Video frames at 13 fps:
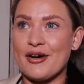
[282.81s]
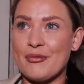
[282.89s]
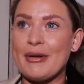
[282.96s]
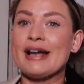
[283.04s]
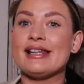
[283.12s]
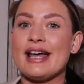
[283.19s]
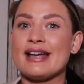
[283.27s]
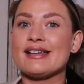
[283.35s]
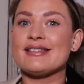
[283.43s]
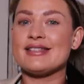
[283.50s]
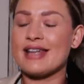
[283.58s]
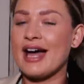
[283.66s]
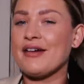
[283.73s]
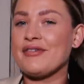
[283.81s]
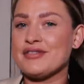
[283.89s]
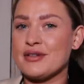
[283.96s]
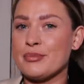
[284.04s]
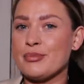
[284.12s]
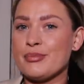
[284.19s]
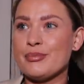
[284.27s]
on my legs, they have
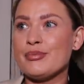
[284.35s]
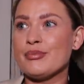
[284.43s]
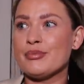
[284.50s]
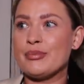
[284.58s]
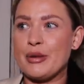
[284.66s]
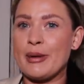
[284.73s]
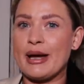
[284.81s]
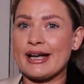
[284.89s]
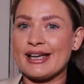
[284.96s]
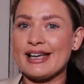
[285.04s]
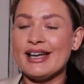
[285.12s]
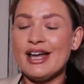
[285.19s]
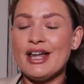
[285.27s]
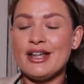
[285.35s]
to be baggy.